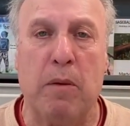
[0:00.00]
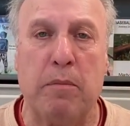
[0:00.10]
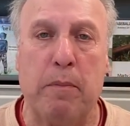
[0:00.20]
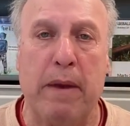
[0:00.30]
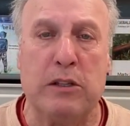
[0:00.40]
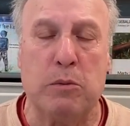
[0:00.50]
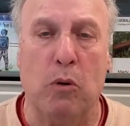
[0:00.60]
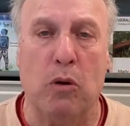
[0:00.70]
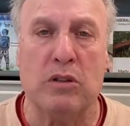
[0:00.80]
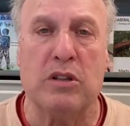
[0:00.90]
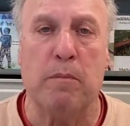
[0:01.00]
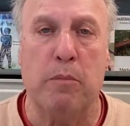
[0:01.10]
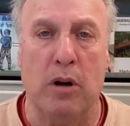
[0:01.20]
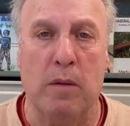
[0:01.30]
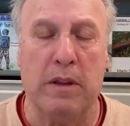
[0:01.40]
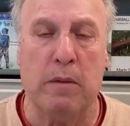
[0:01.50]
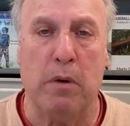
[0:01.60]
up the baseballs and put them in the